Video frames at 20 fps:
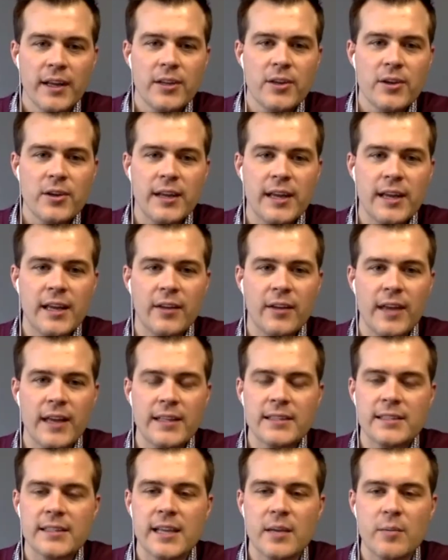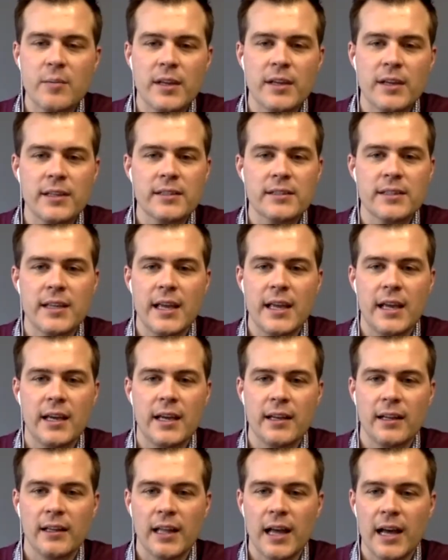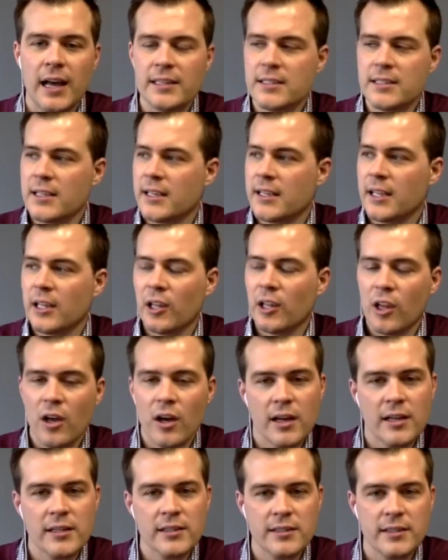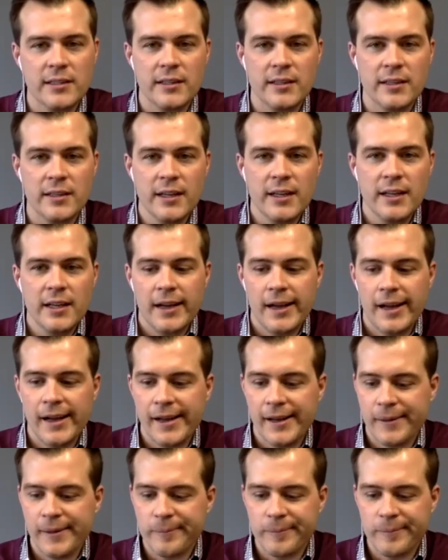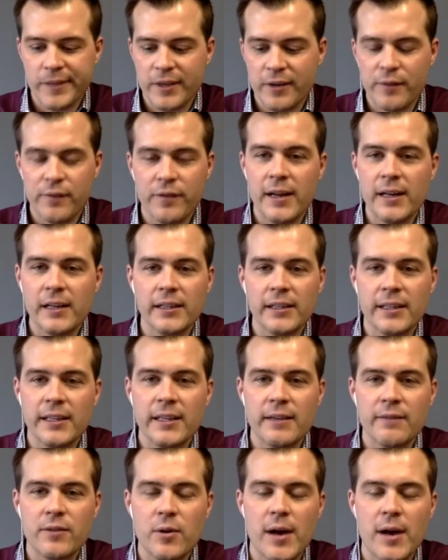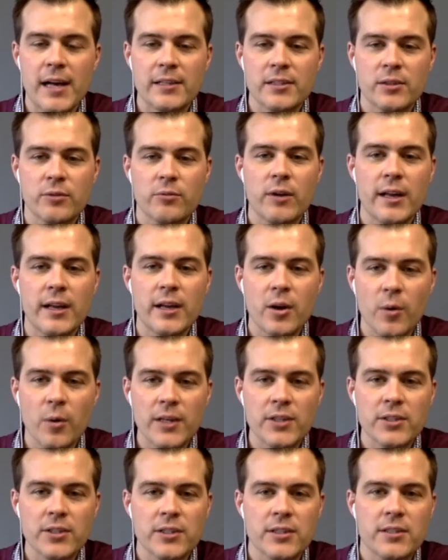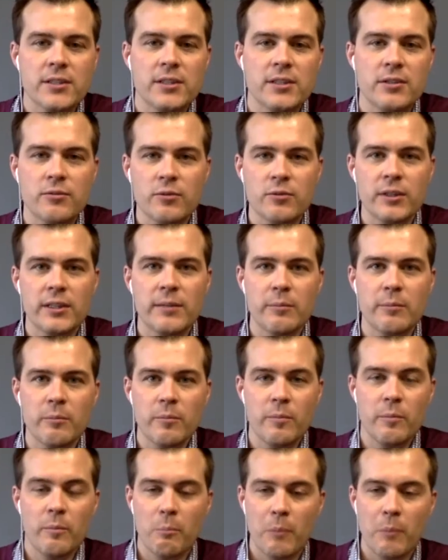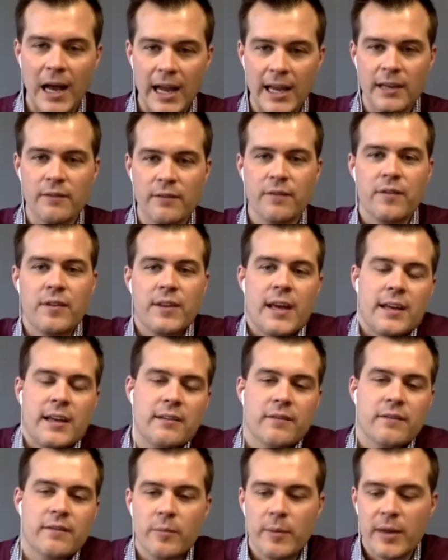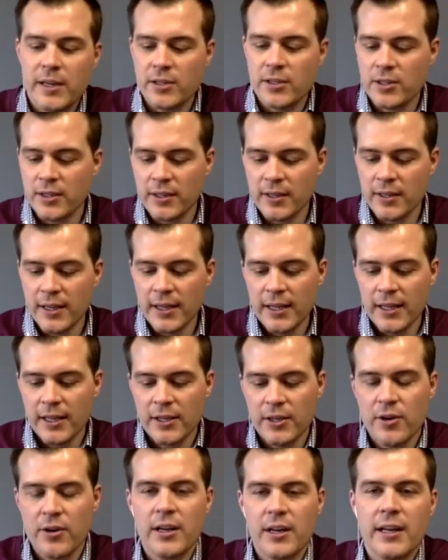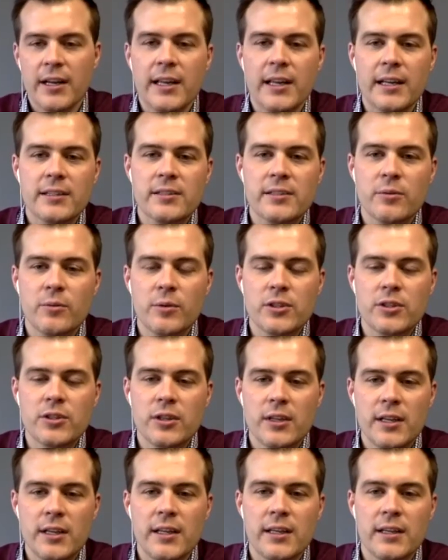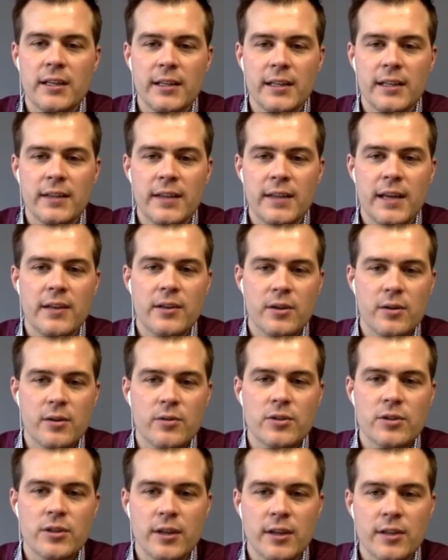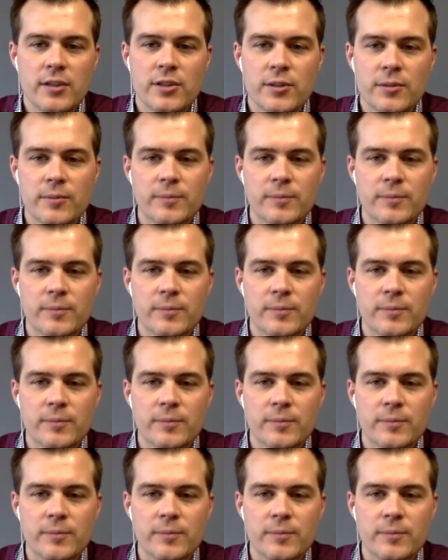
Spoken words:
You can handle that in 10 minutes, and a lot's going to get lost. And, frankly, if you ask the right questions and you really mine for that information, you're going to get to what you need in that negotiation.